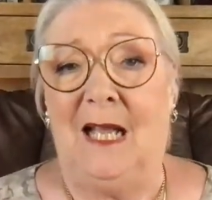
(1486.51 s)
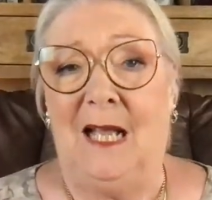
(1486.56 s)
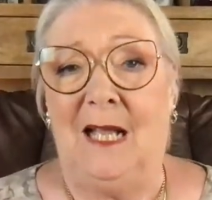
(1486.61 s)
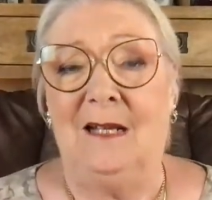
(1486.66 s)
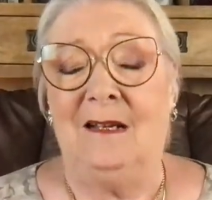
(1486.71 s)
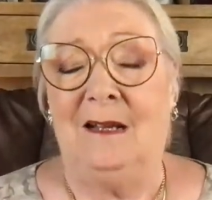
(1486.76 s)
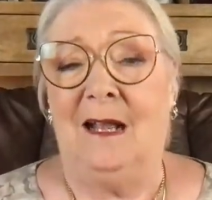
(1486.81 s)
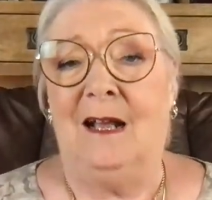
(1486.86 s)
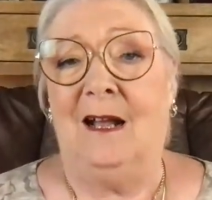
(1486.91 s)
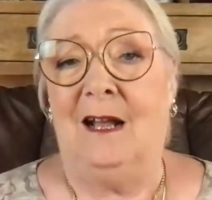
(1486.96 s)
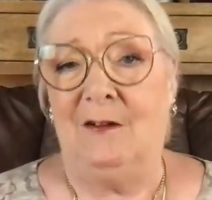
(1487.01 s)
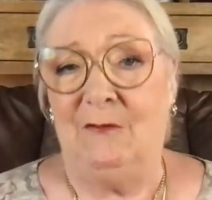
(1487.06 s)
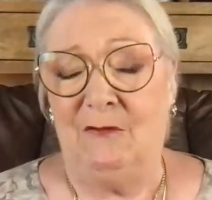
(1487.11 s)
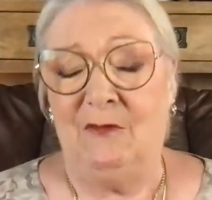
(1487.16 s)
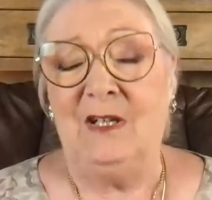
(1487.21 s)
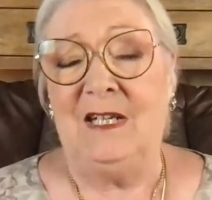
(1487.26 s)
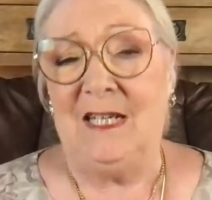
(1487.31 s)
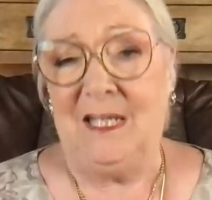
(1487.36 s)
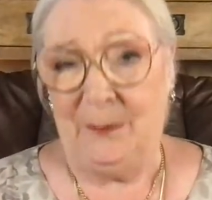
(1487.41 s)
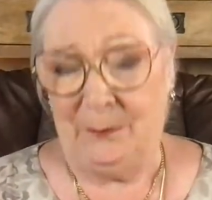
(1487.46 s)
and I
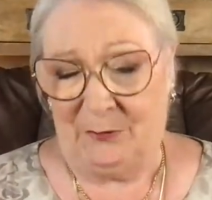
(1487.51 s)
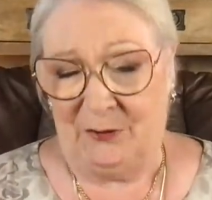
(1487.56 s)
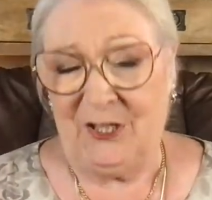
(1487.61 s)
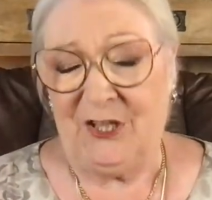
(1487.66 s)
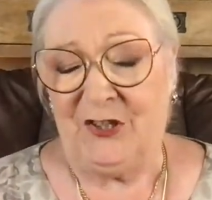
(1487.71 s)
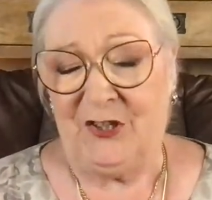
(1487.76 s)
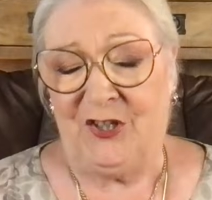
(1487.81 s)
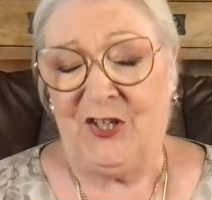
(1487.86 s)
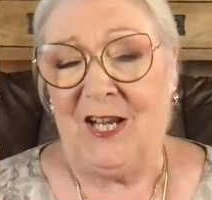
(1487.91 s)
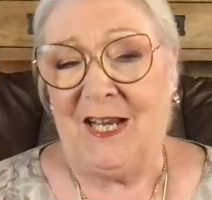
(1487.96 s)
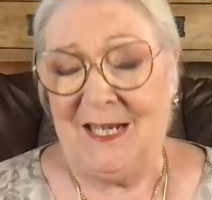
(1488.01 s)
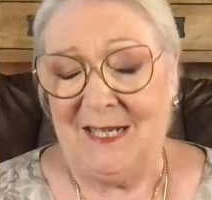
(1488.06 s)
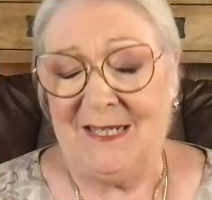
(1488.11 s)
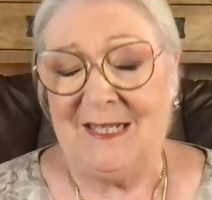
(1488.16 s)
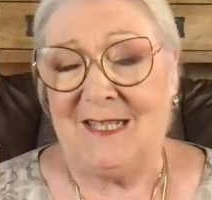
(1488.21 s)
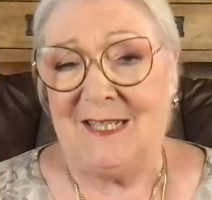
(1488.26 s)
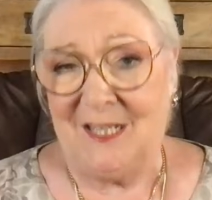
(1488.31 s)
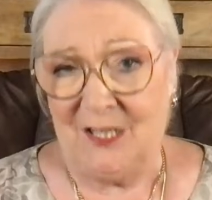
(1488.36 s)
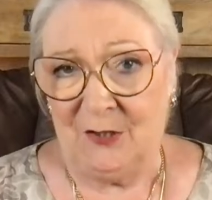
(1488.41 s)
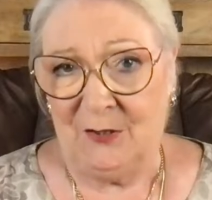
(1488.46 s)
really
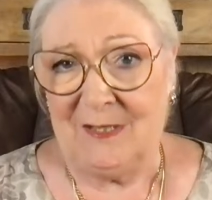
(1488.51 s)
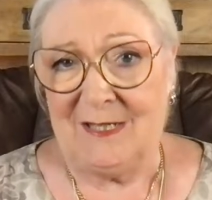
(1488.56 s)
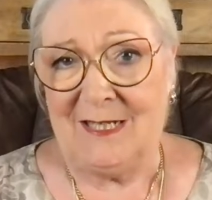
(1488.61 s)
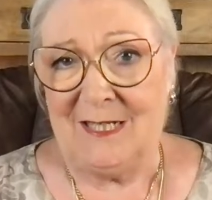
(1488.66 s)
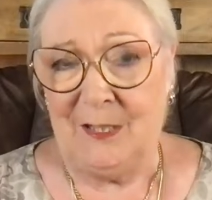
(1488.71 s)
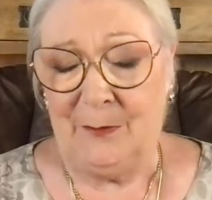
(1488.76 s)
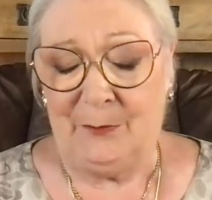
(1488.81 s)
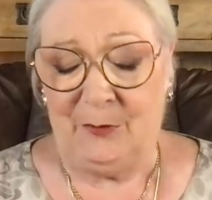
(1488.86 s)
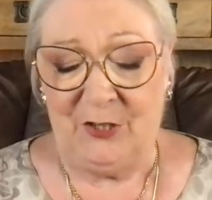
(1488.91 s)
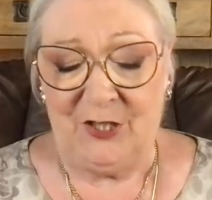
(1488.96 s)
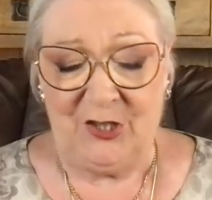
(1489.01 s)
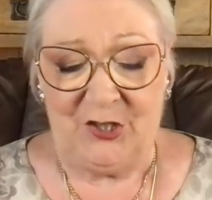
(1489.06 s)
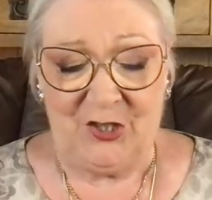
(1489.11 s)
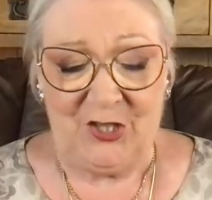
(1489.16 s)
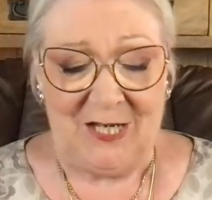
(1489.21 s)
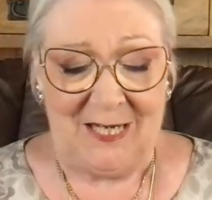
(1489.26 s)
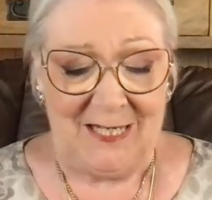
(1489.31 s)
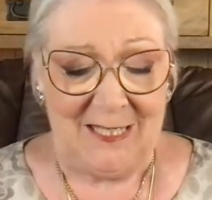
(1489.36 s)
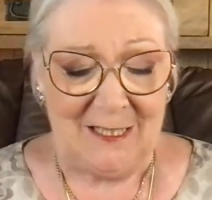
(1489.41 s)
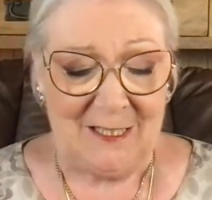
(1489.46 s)
seriously
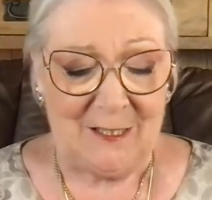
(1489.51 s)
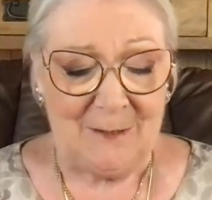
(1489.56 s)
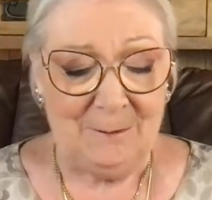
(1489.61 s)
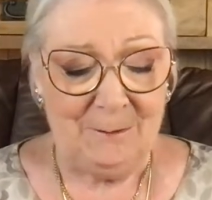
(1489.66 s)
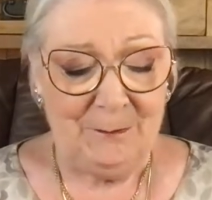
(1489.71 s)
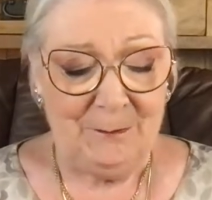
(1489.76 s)
appreciate.